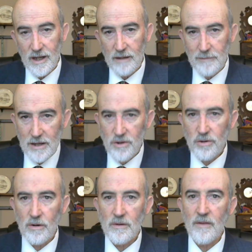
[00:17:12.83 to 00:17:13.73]
and make
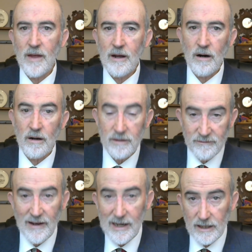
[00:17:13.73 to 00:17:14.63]
sure that they are
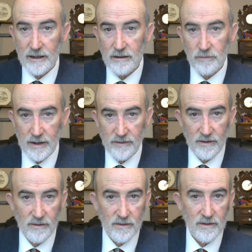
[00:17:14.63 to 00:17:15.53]
valid
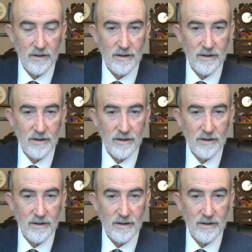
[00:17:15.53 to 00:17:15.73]
reasons